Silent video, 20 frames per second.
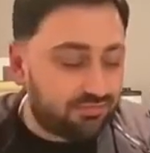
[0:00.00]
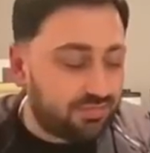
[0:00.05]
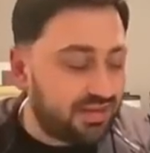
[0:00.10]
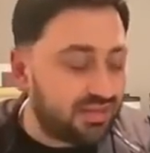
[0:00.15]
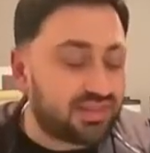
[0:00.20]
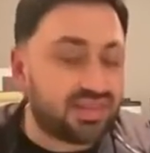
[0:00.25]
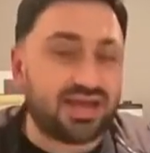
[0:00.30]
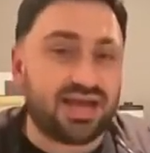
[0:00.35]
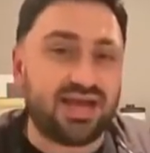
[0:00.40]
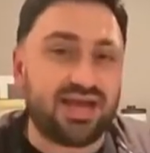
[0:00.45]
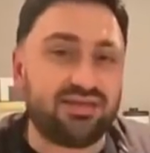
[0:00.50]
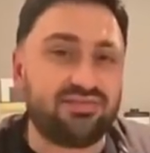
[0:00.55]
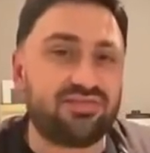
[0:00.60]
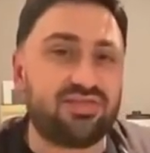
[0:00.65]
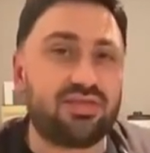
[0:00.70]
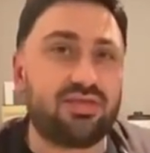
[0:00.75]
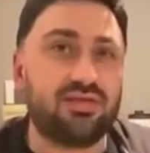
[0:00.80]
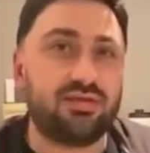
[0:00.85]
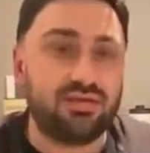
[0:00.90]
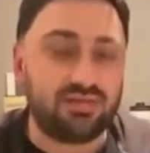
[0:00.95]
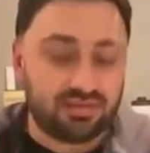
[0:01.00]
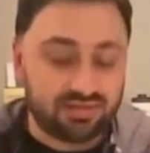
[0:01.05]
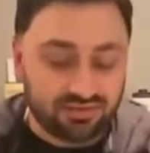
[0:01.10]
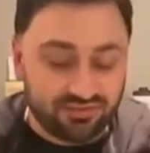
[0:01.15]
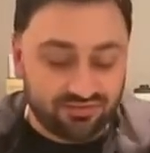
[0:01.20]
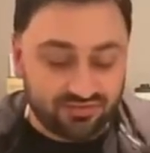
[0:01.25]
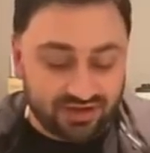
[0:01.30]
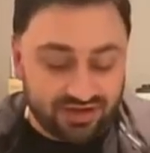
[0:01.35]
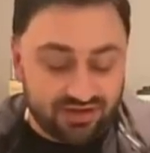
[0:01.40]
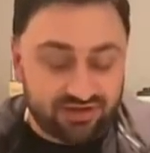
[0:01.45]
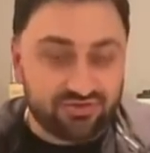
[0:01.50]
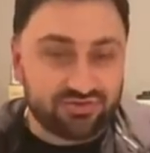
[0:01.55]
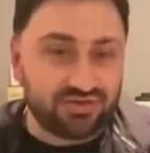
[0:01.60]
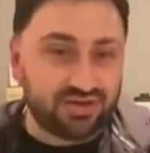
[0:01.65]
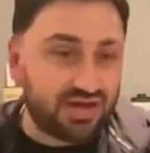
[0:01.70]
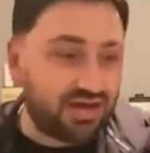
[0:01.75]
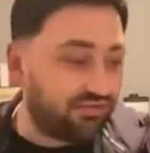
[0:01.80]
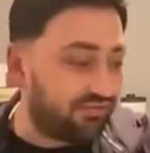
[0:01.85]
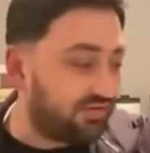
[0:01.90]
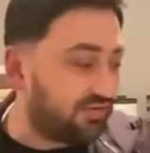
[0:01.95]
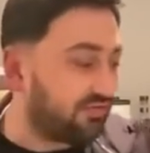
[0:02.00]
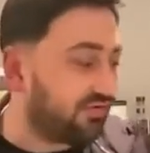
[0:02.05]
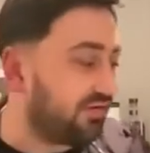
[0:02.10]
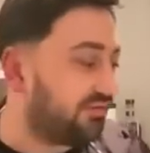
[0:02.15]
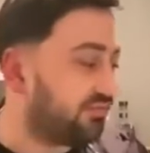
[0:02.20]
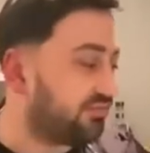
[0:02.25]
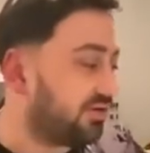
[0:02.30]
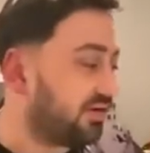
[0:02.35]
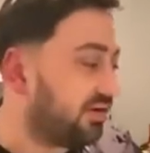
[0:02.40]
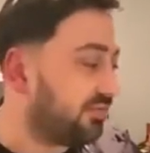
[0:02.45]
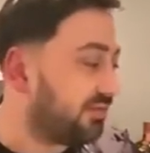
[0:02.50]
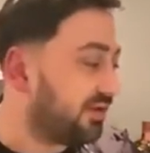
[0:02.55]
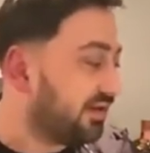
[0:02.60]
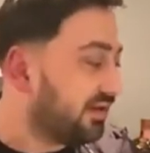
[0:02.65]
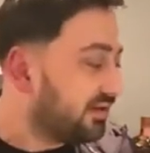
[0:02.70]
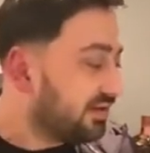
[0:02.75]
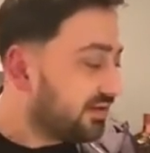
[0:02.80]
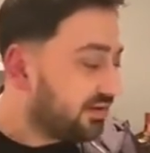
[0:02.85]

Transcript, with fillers: been tasked to finish everything in front of me.